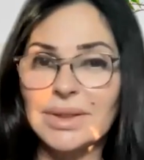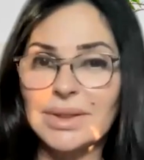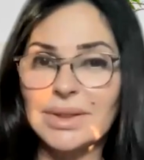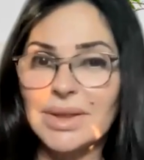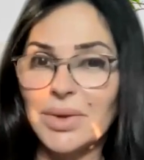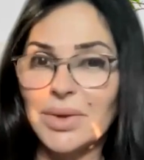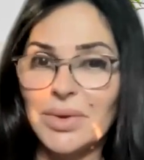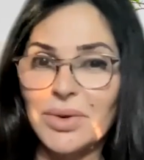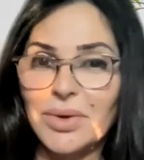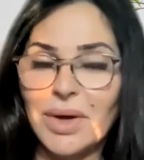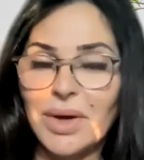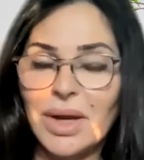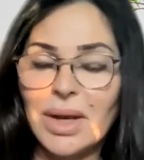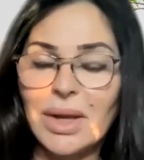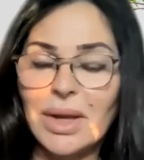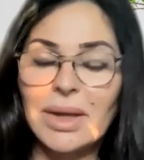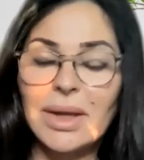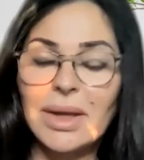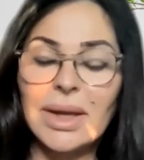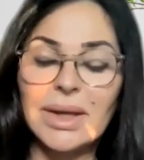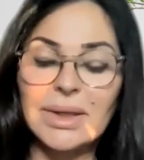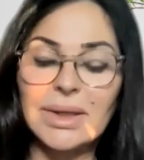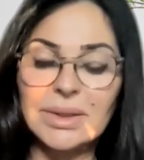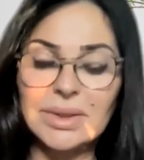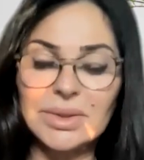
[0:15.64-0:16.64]
Leora.
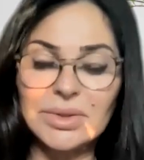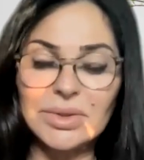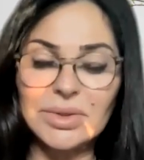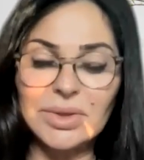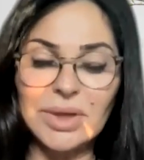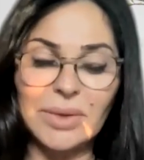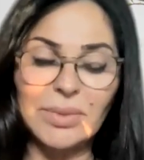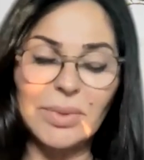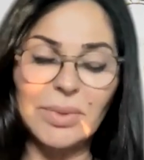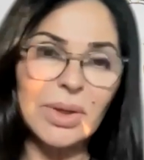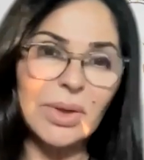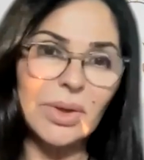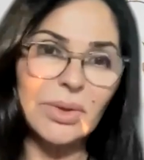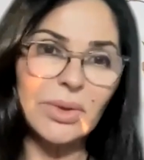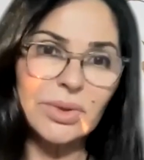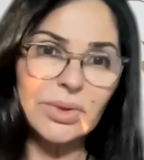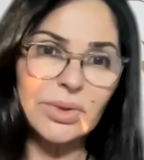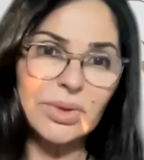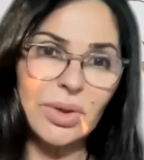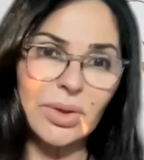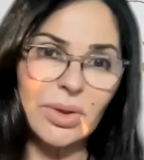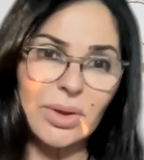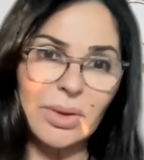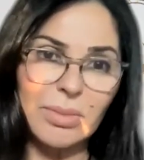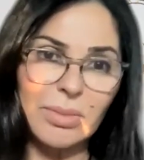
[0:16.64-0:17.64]
And today we're going to
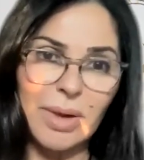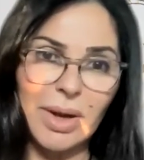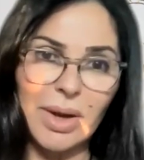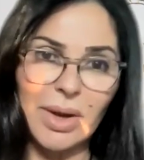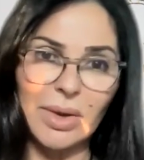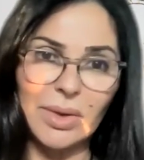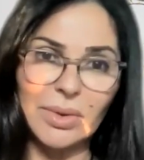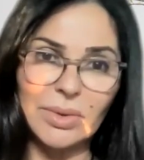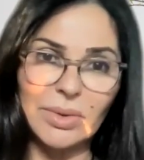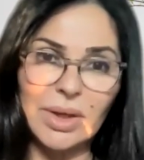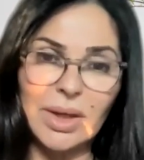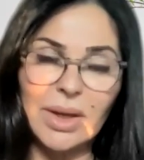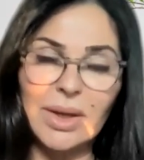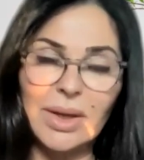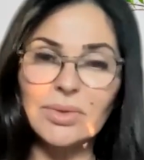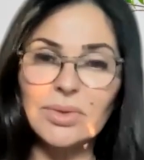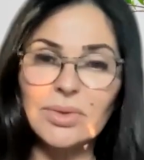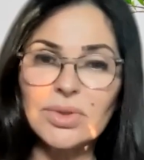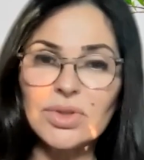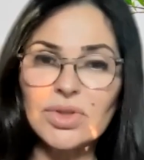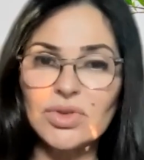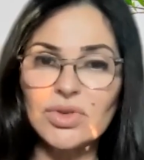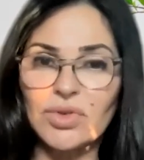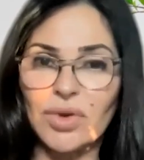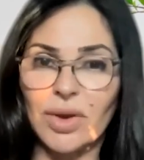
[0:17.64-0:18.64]
talk about how to
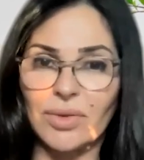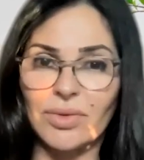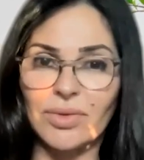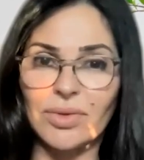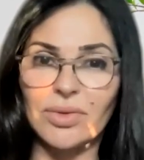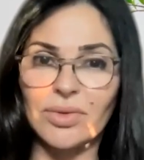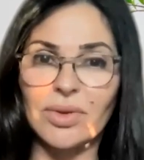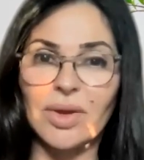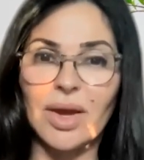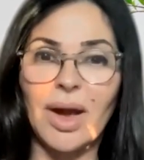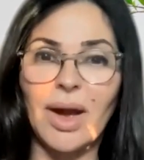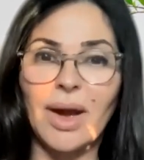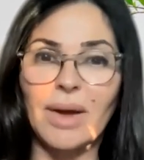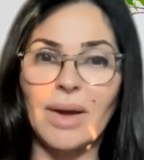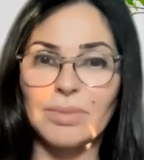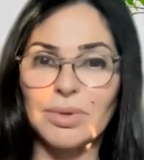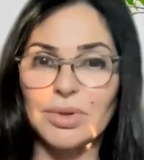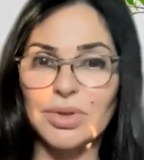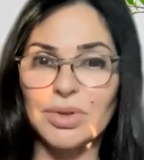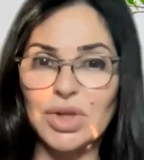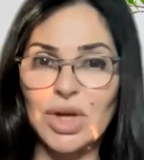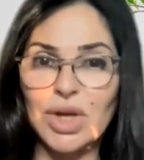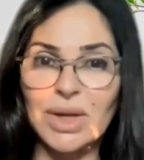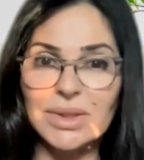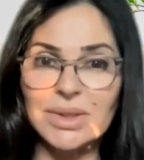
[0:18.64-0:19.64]
strengthen the upper
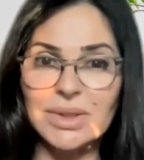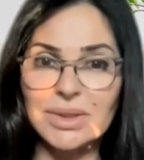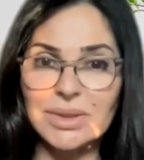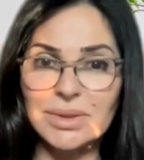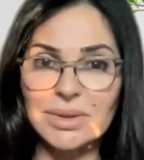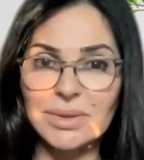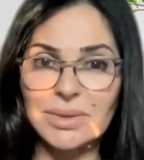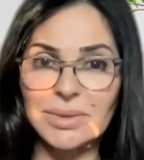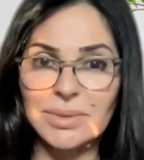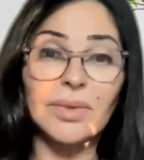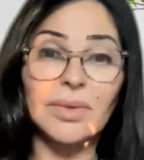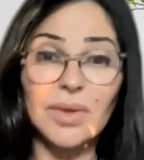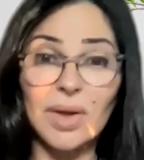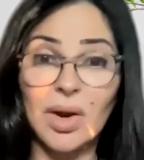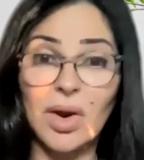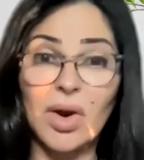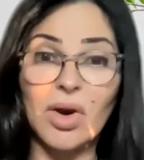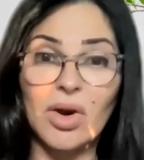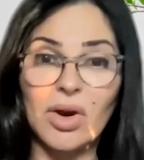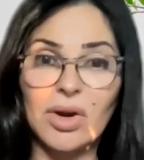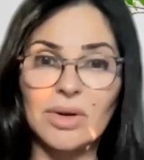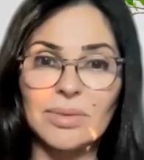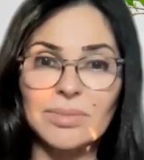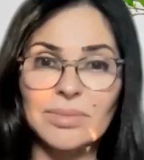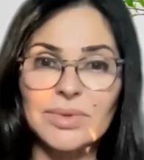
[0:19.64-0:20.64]
chest, the
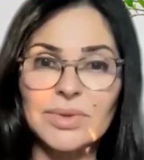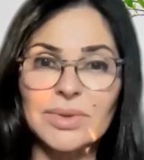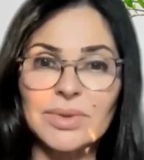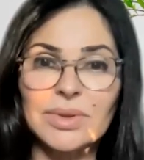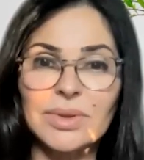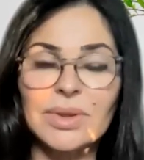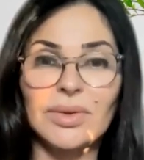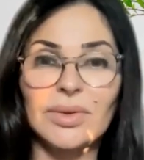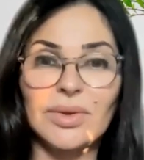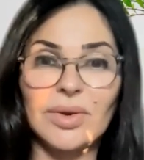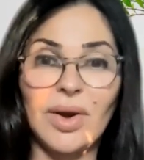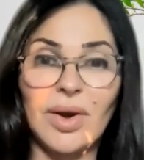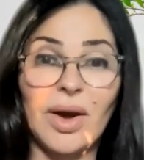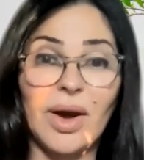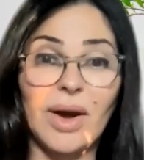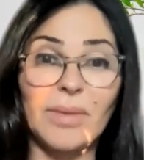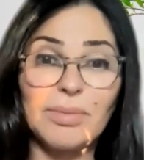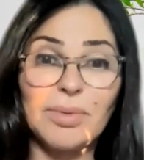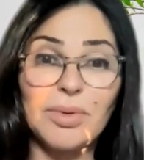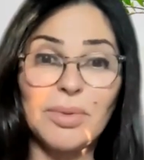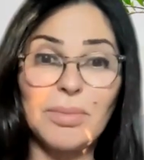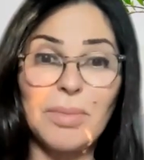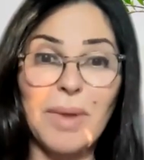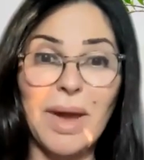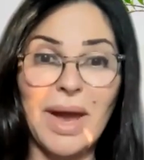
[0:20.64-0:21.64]
arms, the
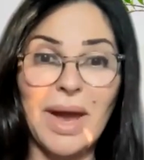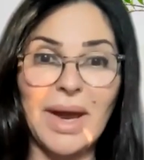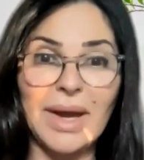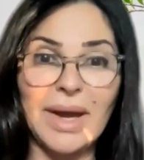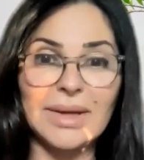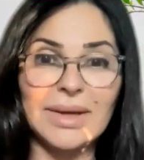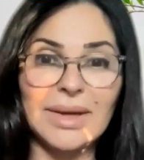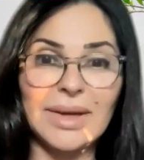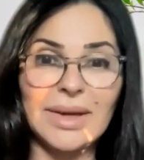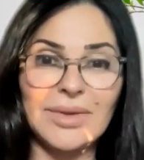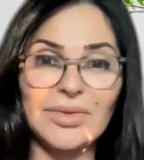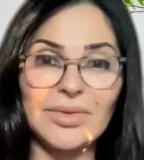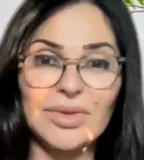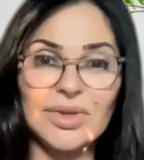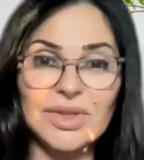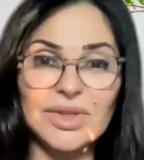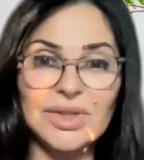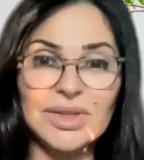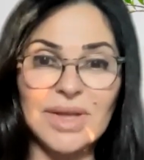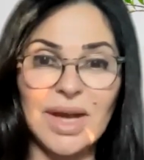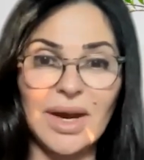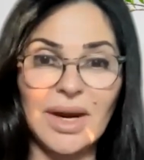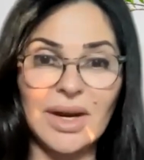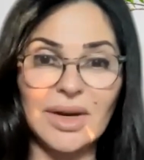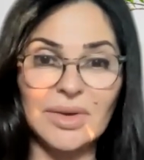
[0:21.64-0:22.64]
upper back, and the
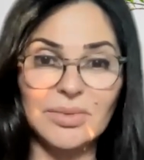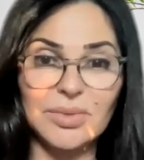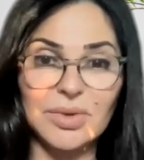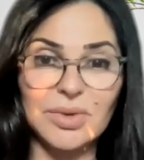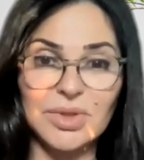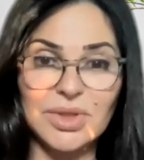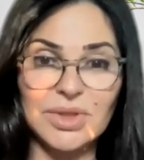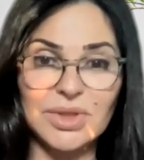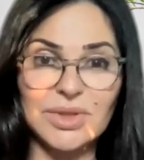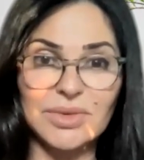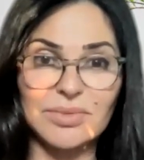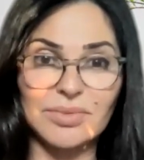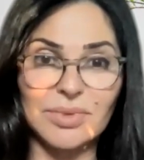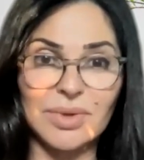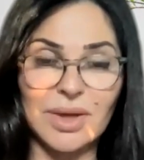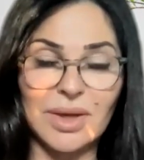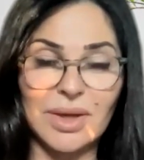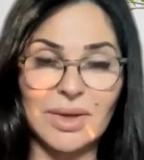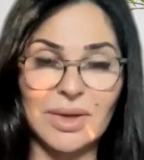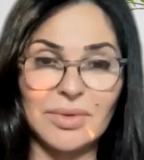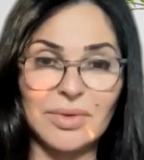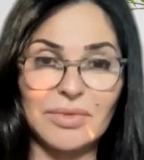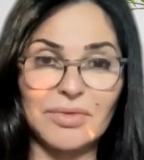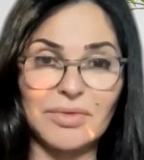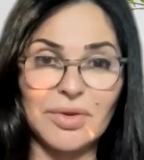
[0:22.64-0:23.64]
side, which is
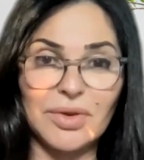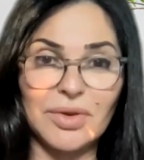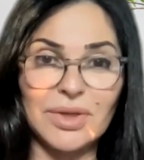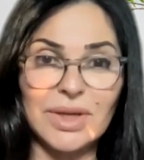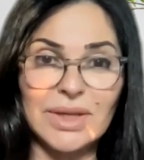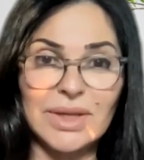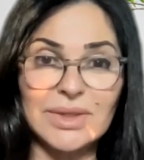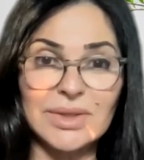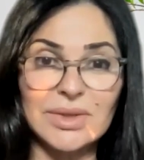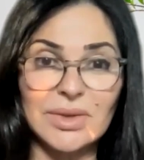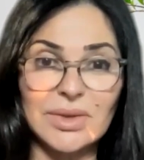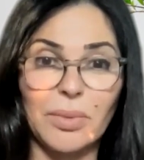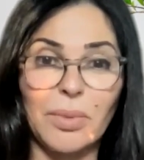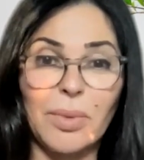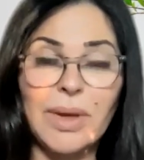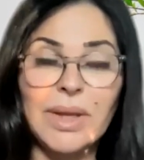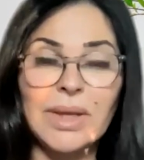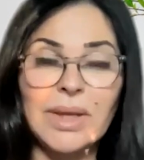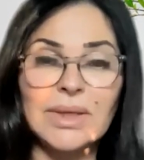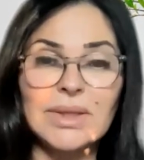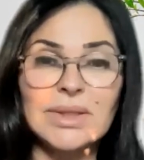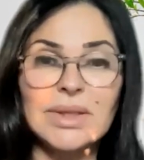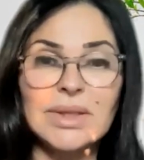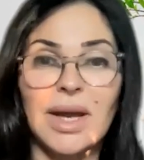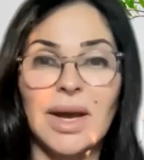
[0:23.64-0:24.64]
referred as the
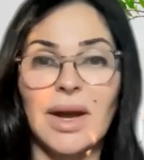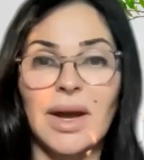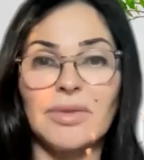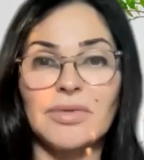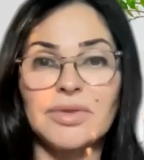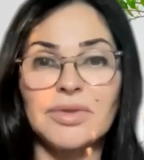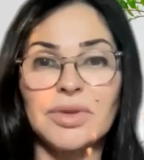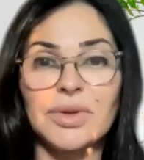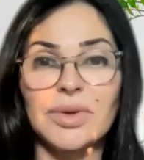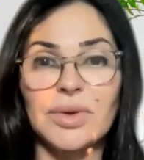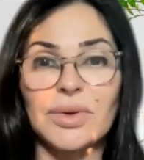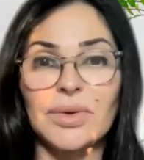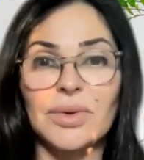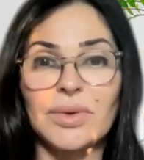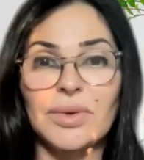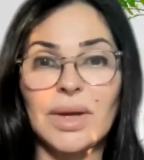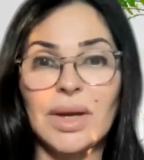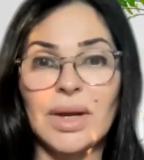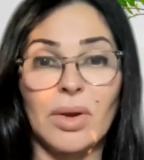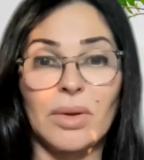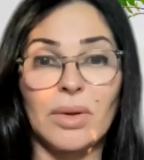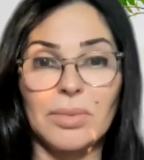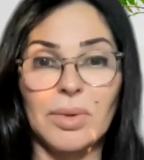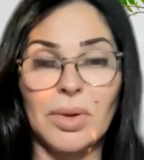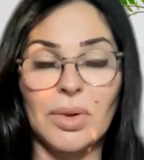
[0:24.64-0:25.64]
wings after
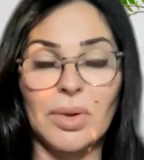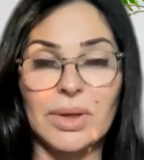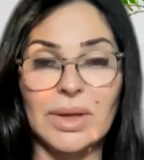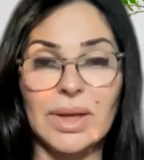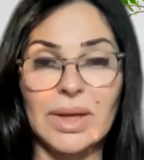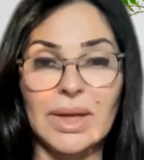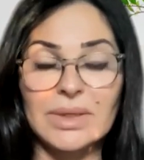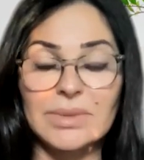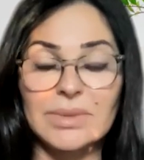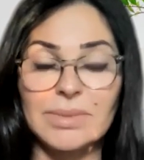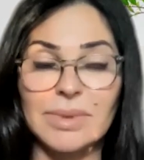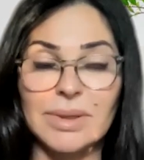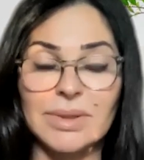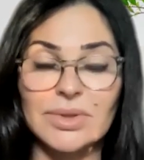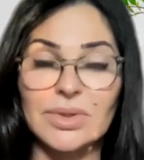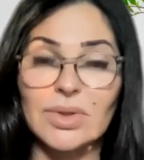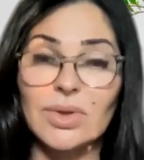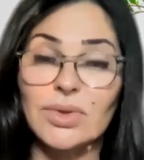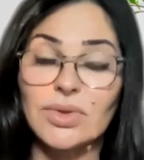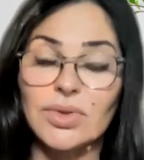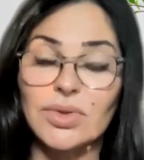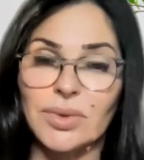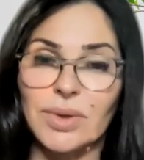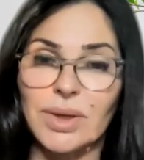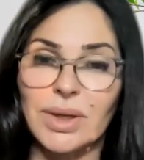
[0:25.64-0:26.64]
bloc explant
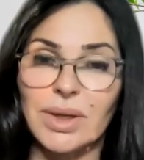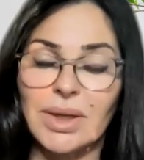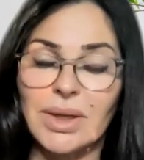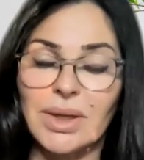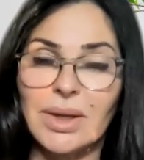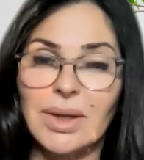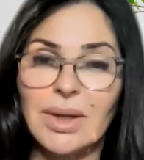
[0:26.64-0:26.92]
surgery.